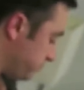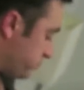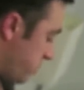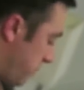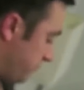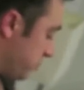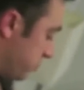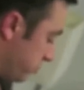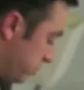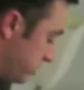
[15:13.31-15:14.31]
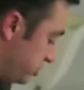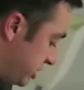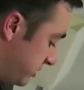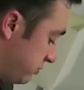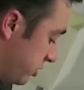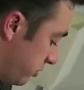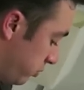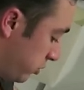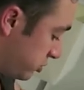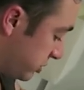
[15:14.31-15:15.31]
That's good. They're all crunchy. They're not
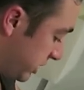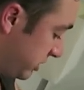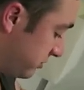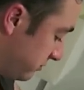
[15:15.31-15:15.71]
watery.